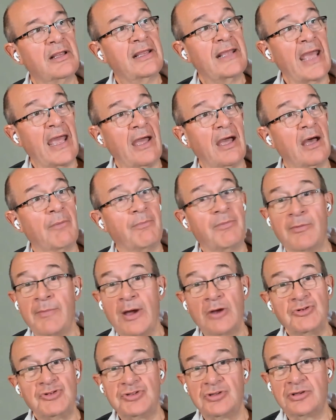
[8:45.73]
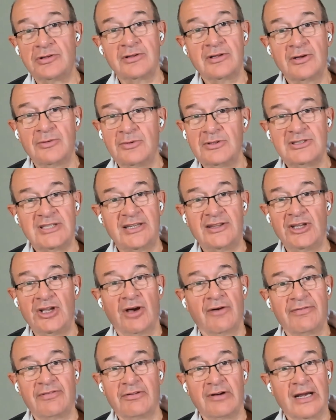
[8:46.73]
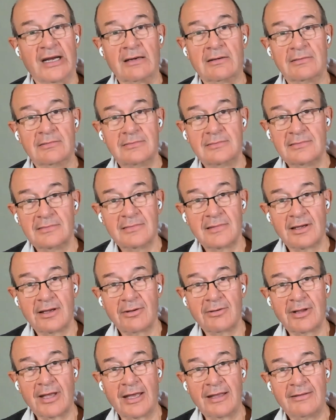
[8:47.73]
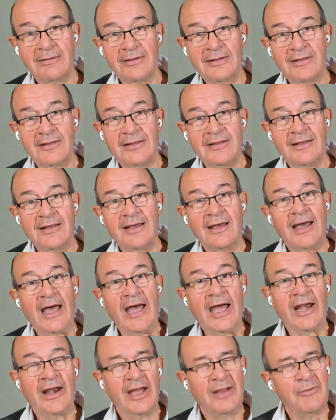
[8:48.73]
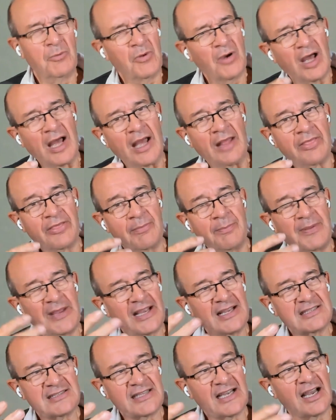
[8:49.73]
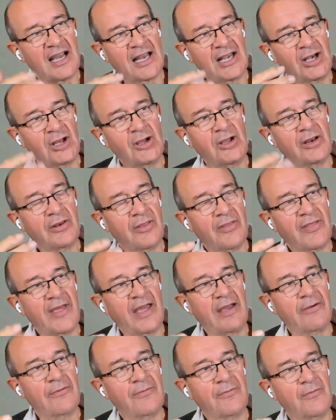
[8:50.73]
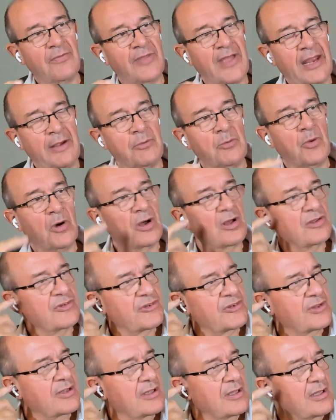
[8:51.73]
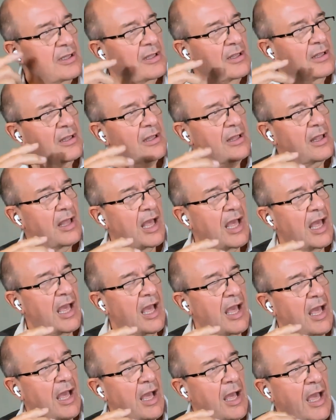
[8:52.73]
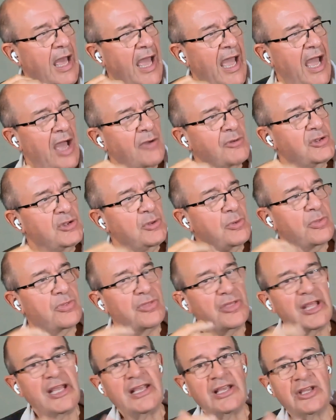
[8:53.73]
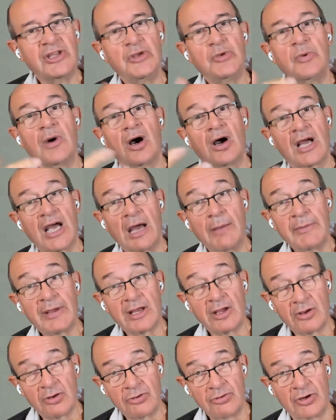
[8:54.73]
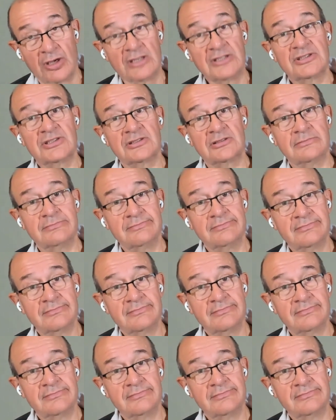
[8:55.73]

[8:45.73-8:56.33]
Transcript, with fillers: get a promotion that was in the offering. Mm. Okay. And I, what I, the biggest thing I learned there then was how you think you are coming across